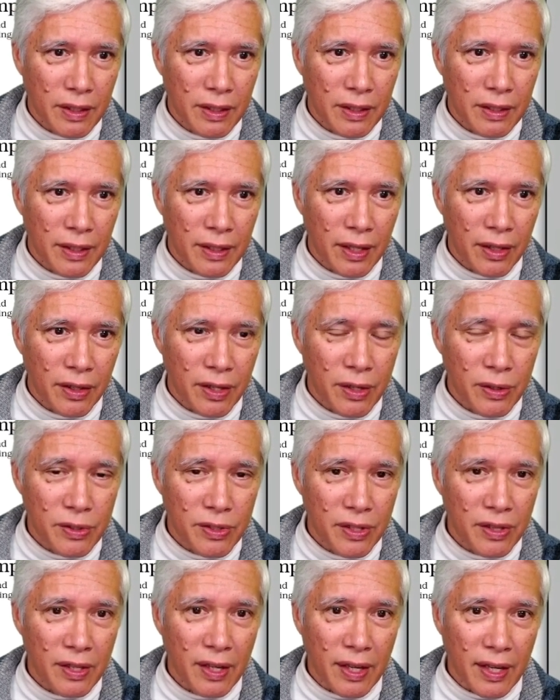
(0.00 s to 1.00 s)
Now, here's the
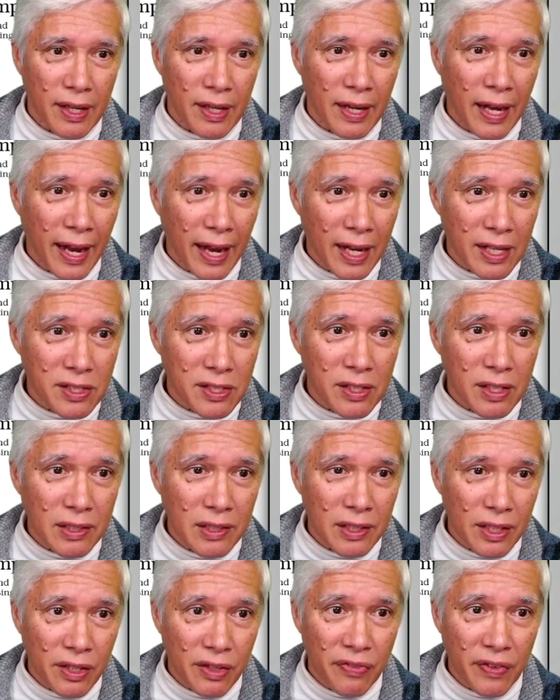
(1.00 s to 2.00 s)
thing. It has to
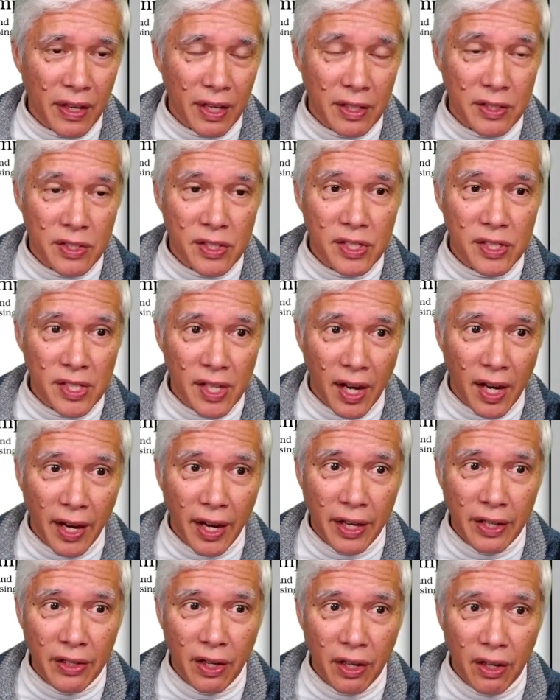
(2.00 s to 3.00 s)
live
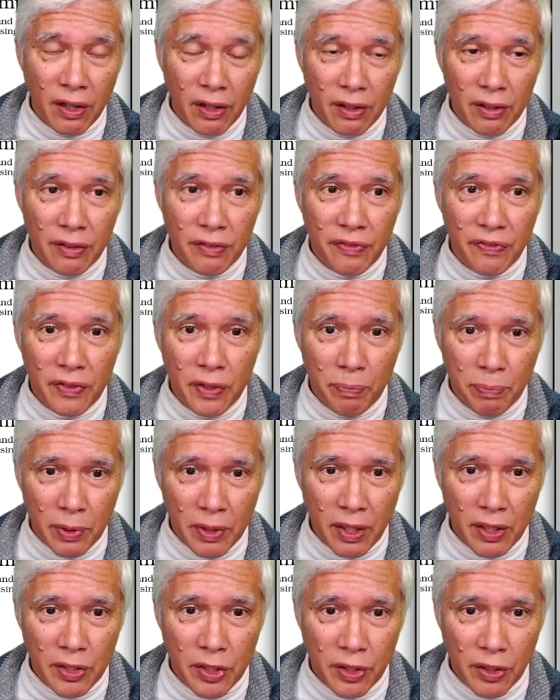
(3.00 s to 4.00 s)
inside of the
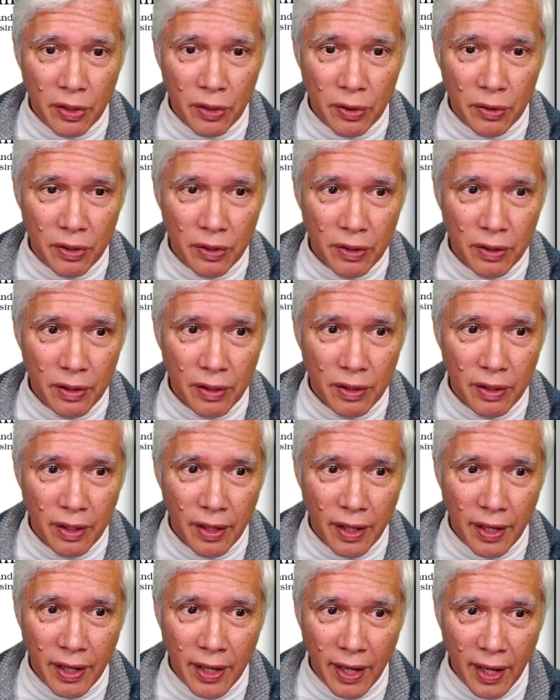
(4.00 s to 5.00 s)
production code.
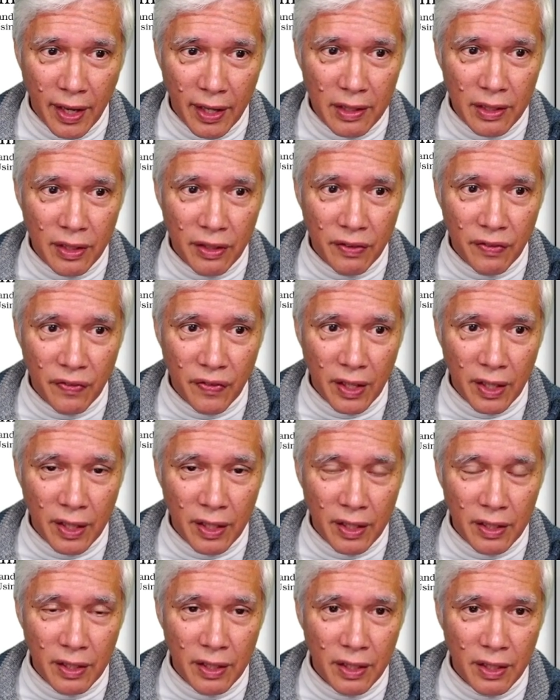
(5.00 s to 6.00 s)
It can't live
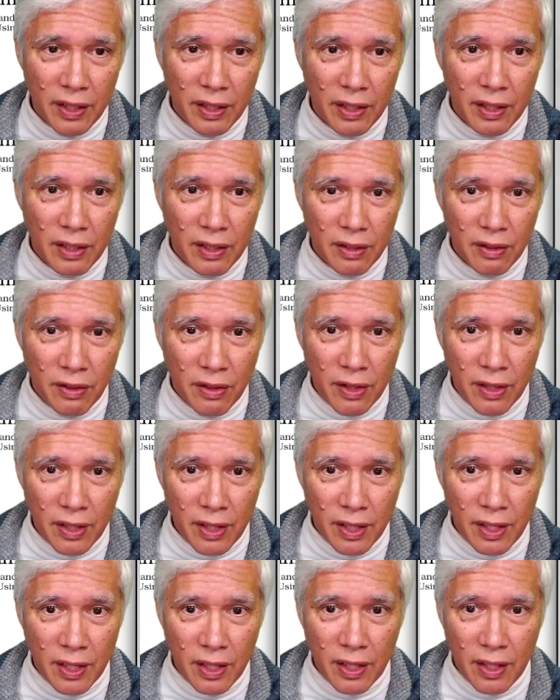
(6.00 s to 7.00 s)
in
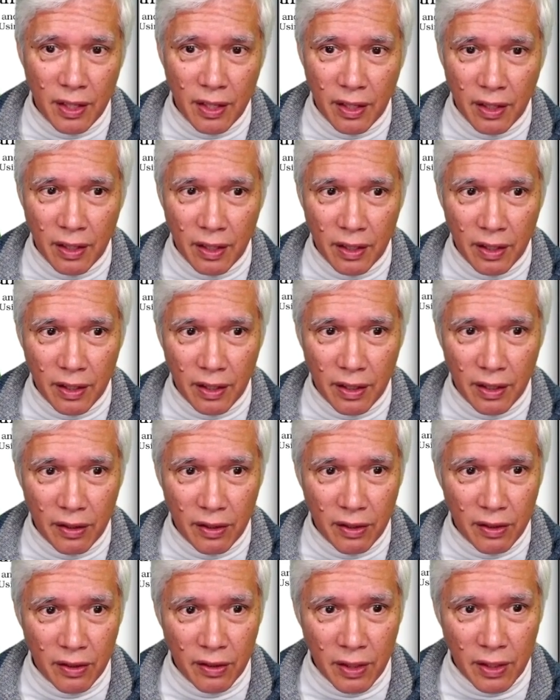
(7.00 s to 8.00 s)
the
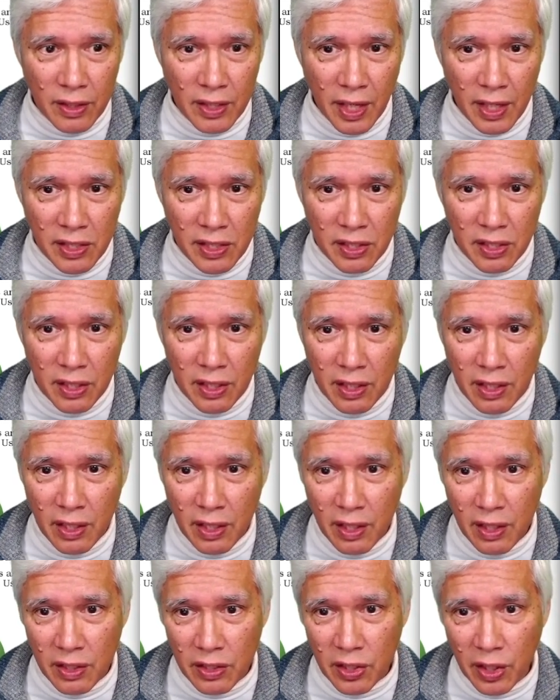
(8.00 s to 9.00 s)
test
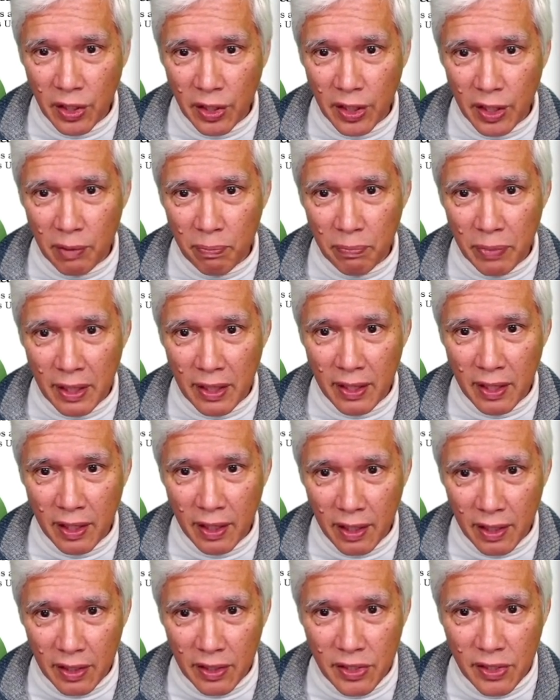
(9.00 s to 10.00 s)
target
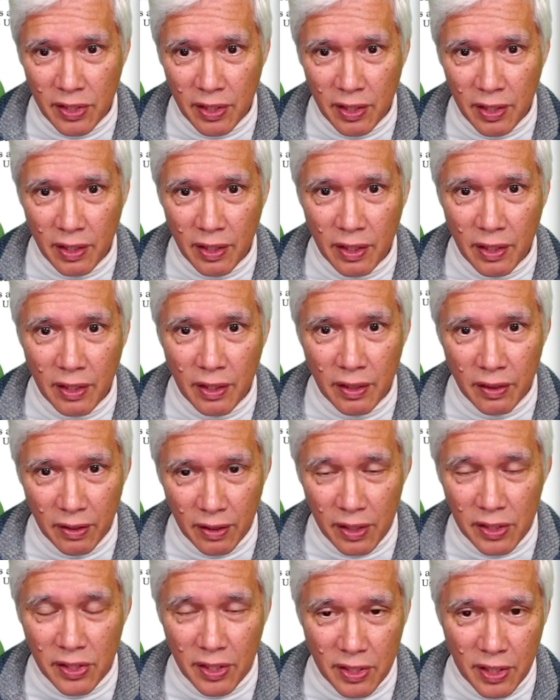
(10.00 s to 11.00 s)
because
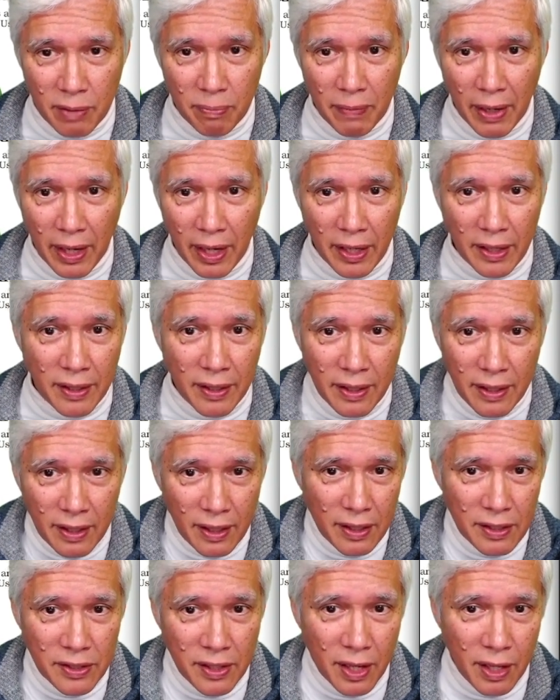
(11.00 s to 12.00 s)
this is in main.
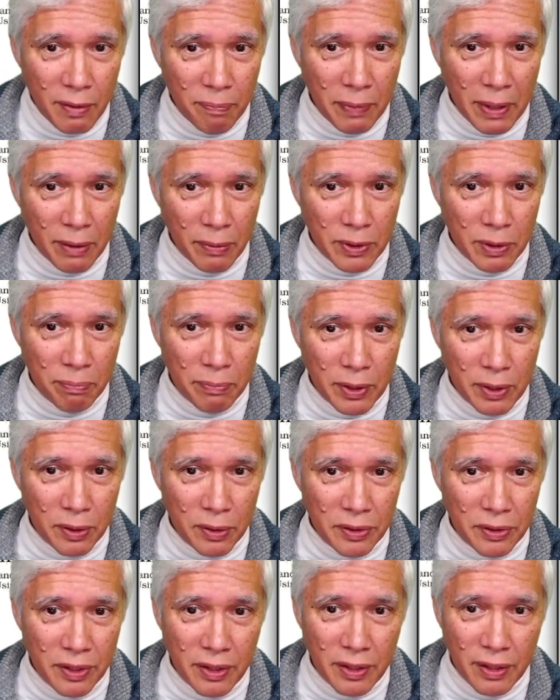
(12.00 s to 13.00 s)
It's got to be able to
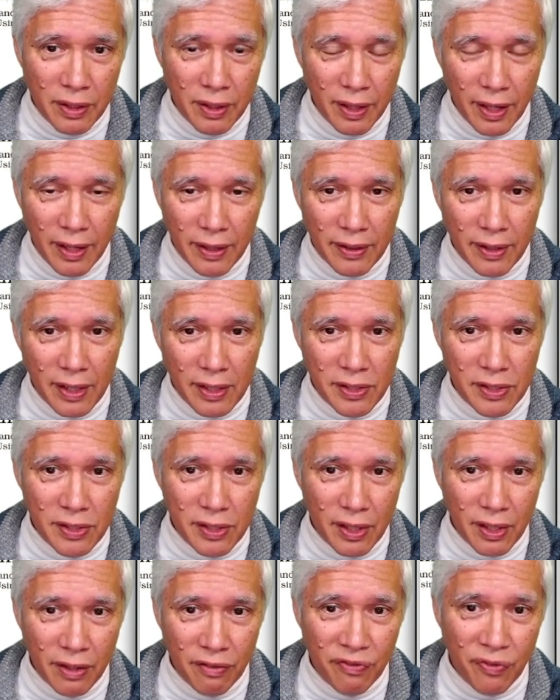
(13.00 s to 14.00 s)
build, and that's
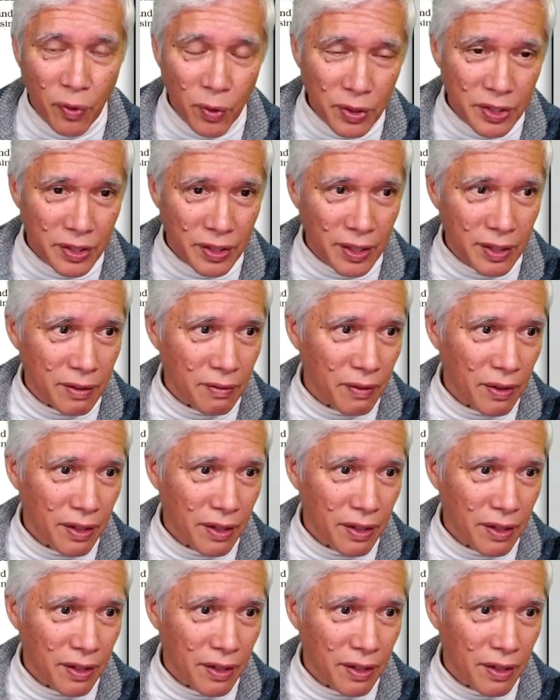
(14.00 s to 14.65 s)
unfortunate.